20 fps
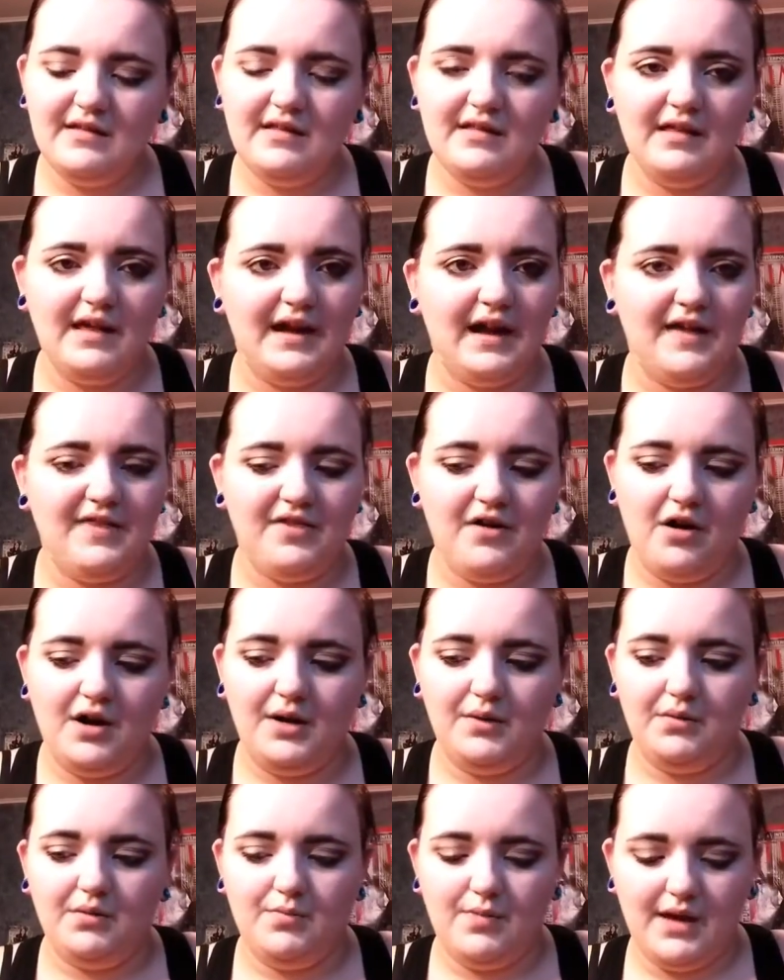like I thought
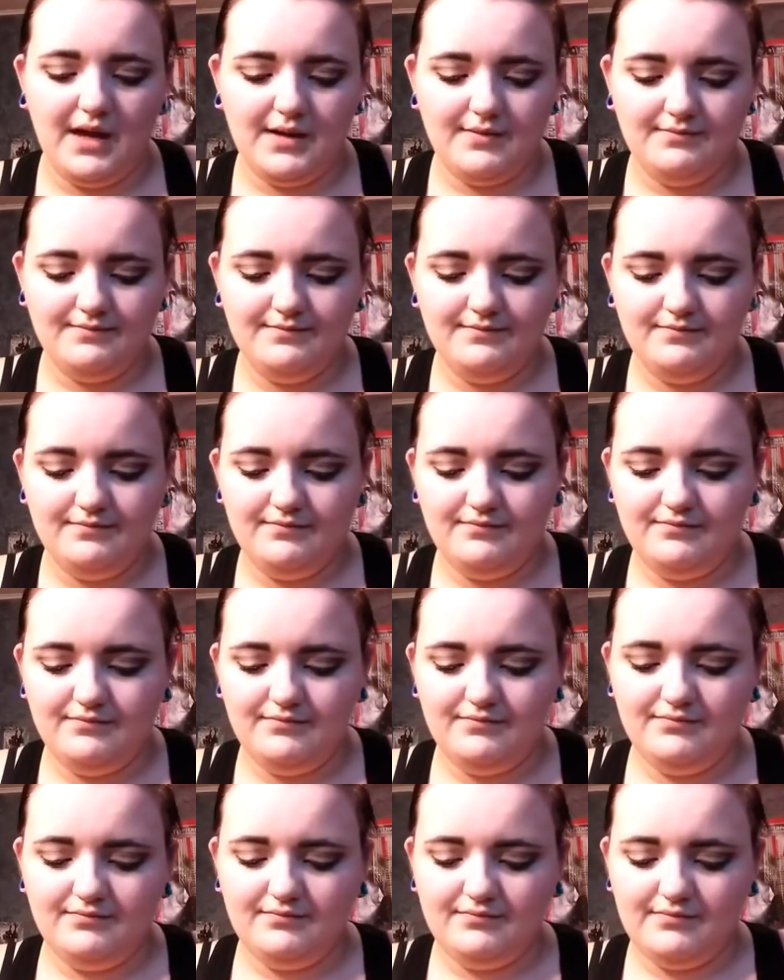it would be.
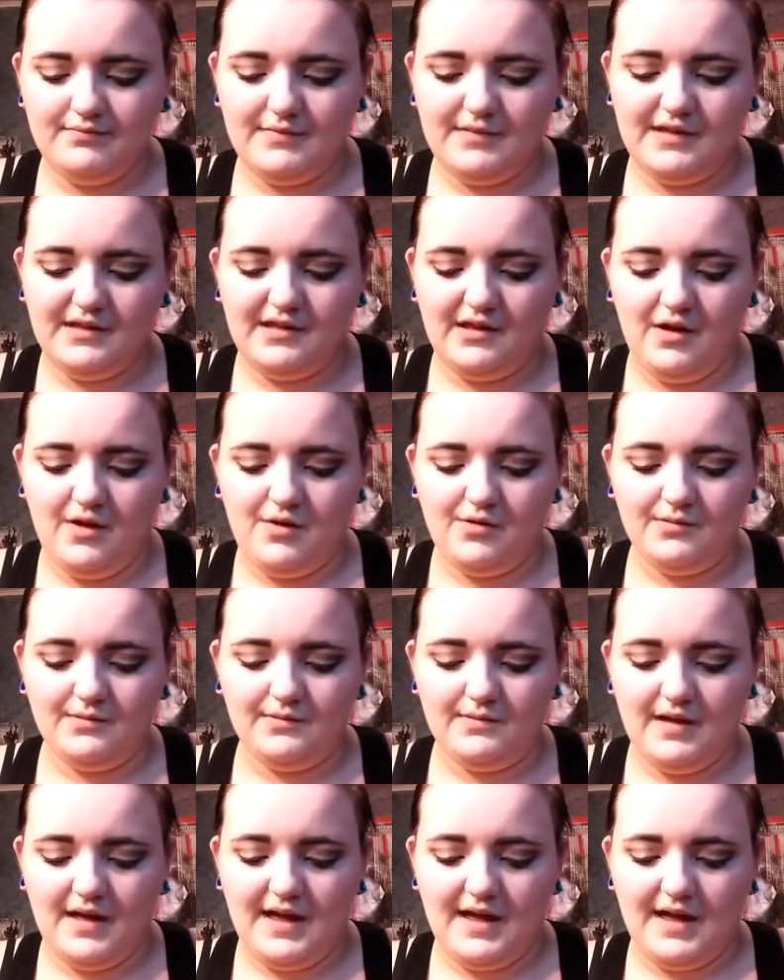So